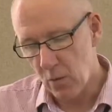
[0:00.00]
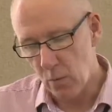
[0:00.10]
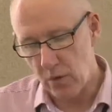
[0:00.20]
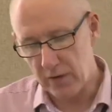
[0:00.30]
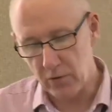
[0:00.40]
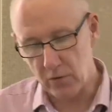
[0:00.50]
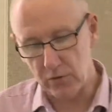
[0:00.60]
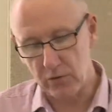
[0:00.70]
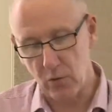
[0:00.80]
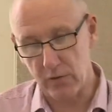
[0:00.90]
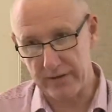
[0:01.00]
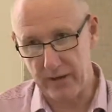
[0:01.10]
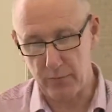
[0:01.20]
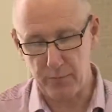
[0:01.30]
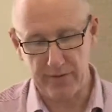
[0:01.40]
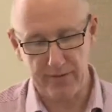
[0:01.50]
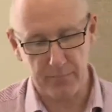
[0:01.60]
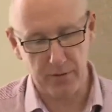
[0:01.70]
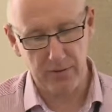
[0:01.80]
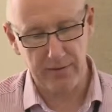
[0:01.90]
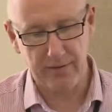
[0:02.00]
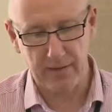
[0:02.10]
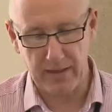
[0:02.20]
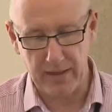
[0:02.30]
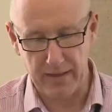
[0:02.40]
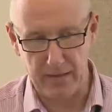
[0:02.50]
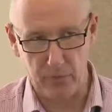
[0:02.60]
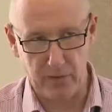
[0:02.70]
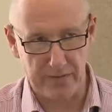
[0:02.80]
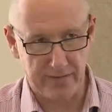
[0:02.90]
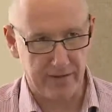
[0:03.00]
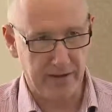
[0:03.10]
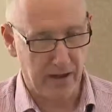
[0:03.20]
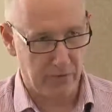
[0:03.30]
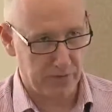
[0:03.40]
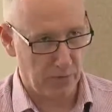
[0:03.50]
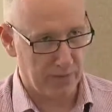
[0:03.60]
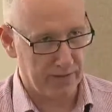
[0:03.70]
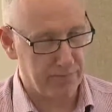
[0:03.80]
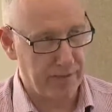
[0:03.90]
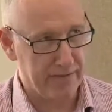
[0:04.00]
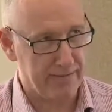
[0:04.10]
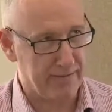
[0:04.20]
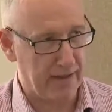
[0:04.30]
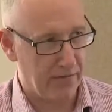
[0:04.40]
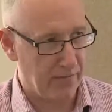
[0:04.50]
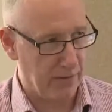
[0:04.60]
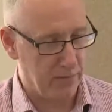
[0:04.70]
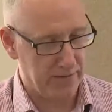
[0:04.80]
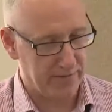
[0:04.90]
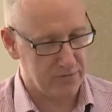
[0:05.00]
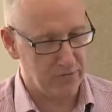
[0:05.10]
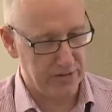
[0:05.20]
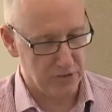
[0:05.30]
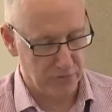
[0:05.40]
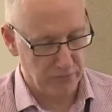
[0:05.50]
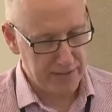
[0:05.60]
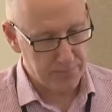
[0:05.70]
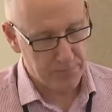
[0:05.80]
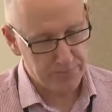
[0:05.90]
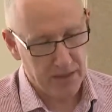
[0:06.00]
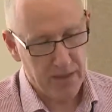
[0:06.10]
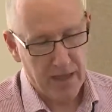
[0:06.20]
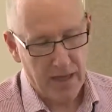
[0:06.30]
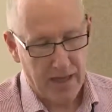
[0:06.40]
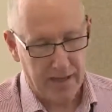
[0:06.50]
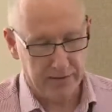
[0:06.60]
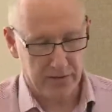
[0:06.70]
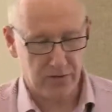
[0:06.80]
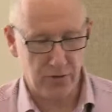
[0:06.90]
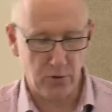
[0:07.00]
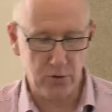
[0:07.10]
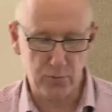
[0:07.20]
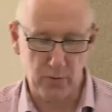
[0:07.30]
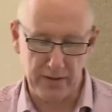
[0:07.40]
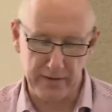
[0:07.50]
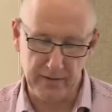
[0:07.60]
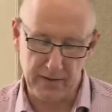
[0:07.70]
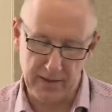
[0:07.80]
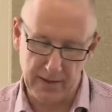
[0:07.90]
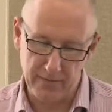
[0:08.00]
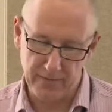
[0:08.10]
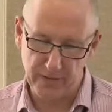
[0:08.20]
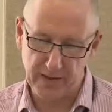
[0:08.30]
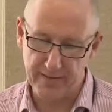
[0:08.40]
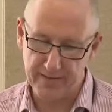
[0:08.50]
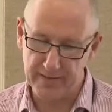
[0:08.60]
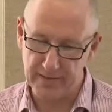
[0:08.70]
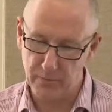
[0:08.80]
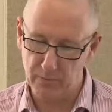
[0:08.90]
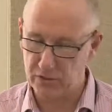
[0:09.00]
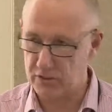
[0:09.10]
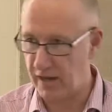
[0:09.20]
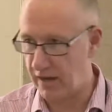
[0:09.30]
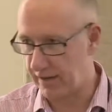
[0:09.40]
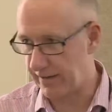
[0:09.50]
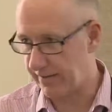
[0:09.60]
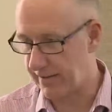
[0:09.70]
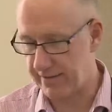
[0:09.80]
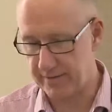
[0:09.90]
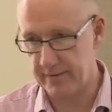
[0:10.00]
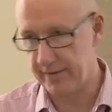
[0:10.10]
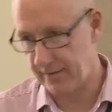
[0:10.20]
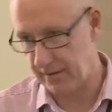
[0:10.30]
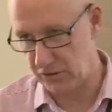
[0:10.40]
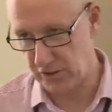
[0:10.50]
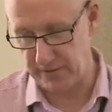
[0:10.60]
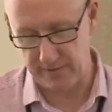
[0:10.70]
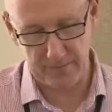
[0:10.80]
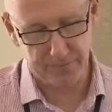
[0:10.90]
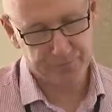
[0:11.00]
One on golden hour principles, where the scenario is based around a stranger rape. And a third one for custody, which targets custody sergeants.